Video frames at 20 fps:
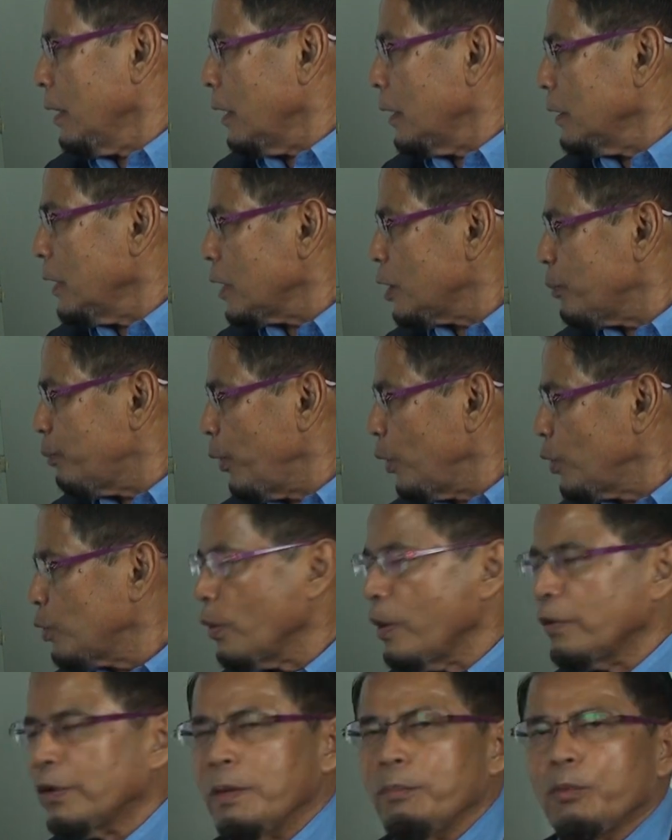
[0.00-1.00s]
the
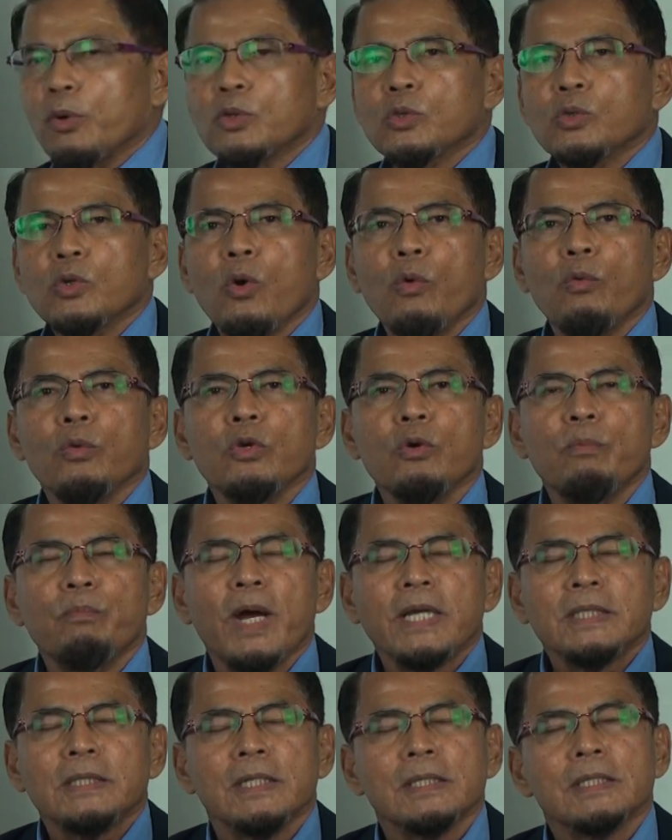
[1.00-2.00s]
spiritual realm also, you
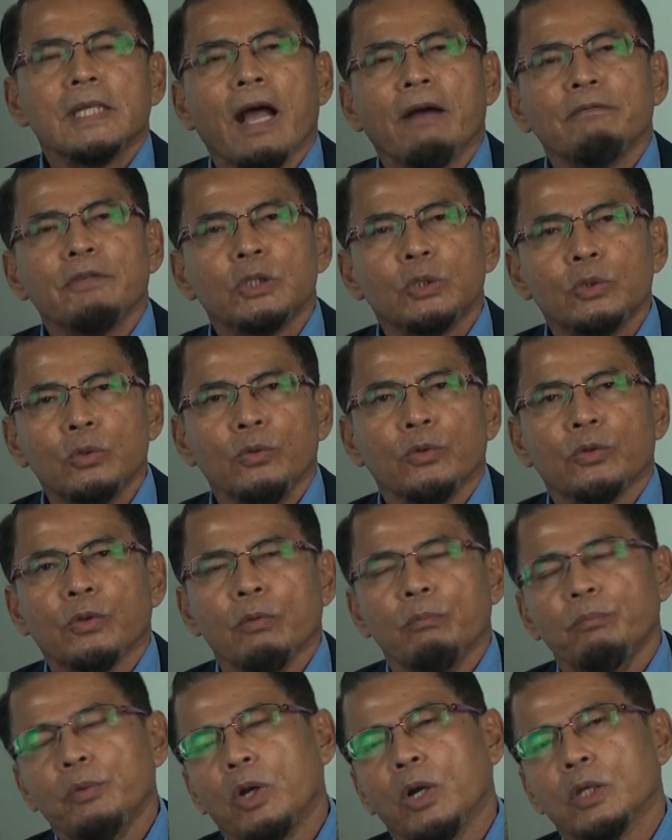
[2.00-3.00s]
must discover
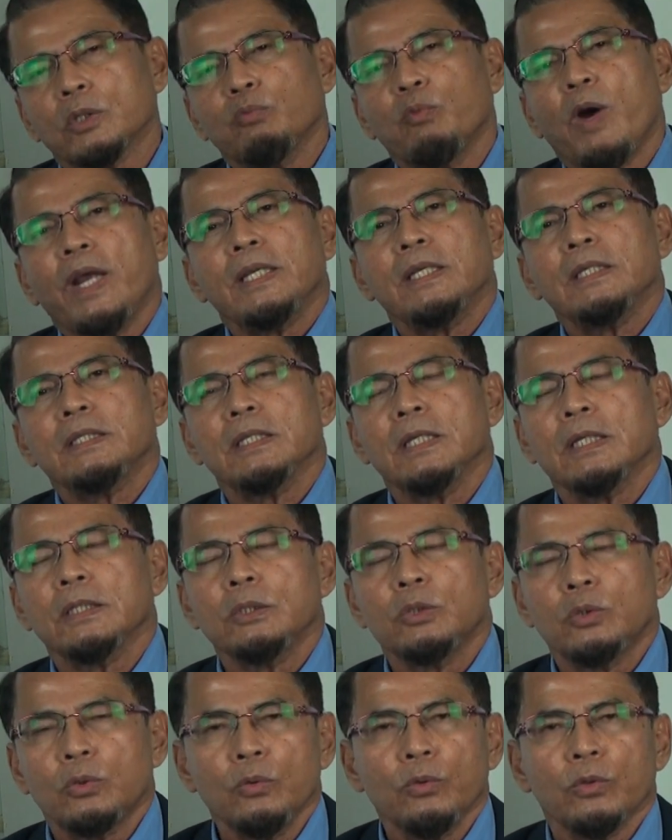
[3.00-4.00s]
truth, because what is a
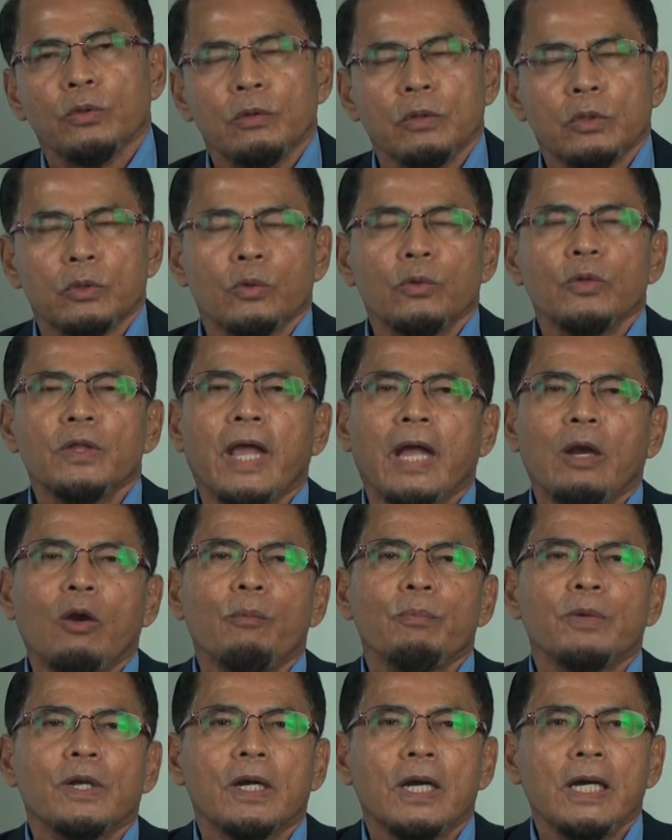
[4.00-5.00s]
truth? Truth
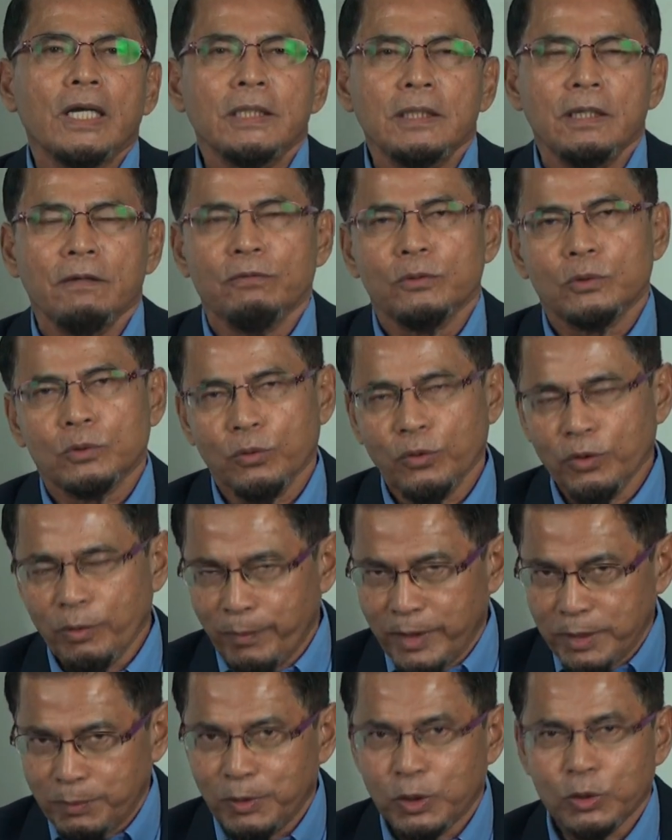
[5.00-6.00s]
cannot be relative. Truth
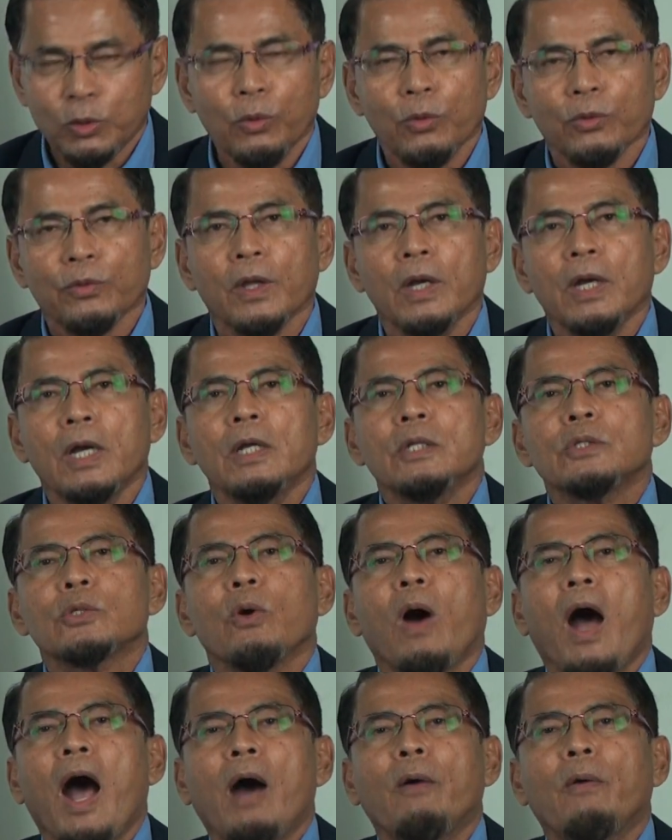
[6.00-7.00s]
must be truth.
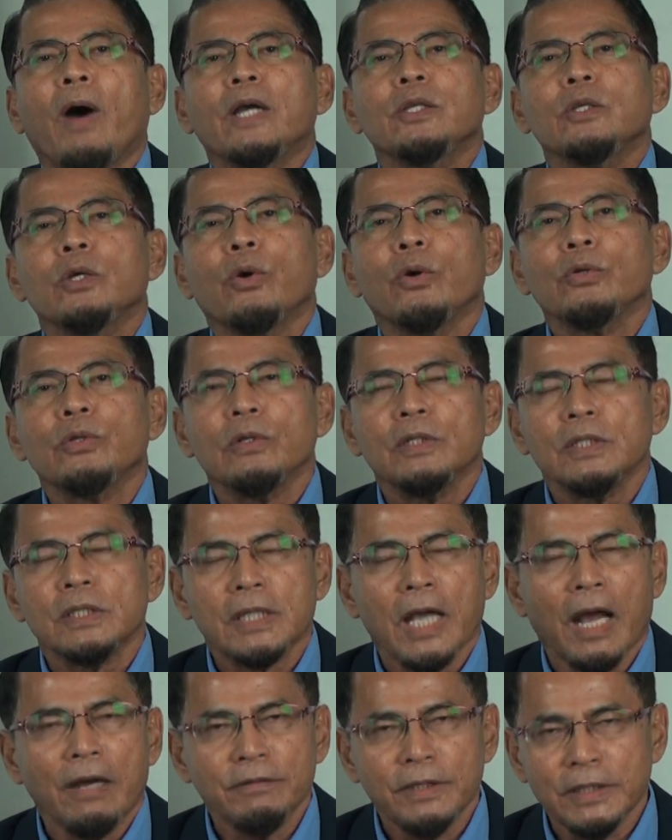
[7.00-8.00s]
So how are you going to
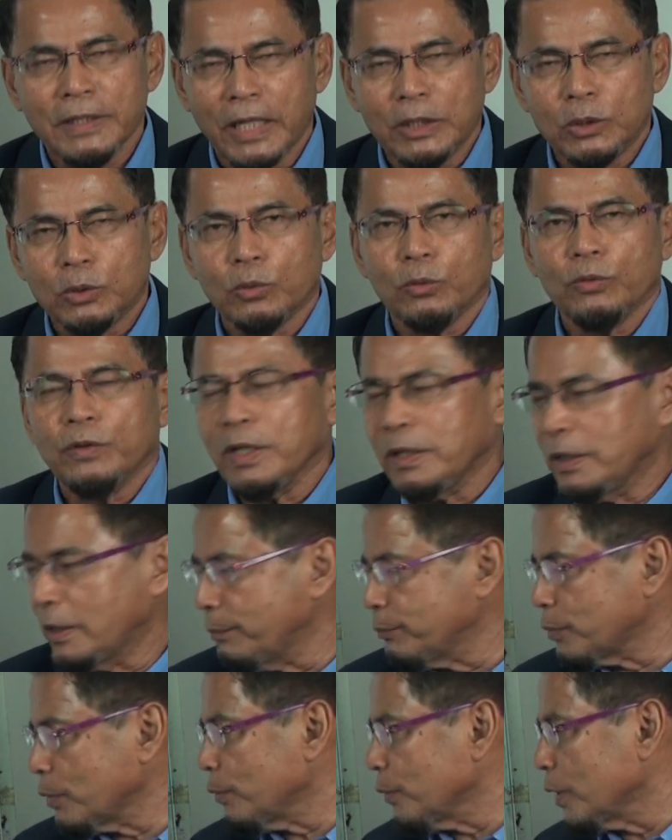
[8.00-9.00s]
discover that truth in
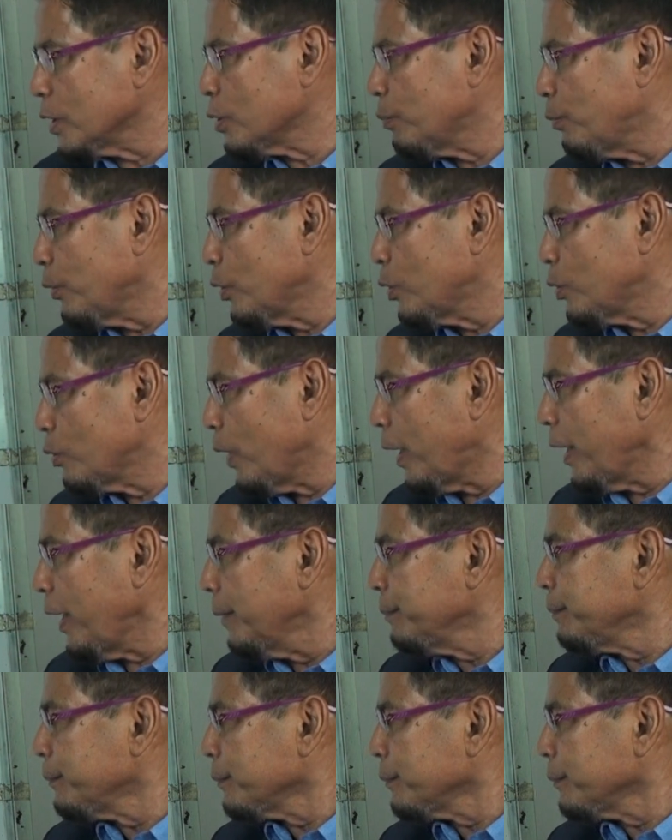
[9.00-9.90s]
terms of the spiritual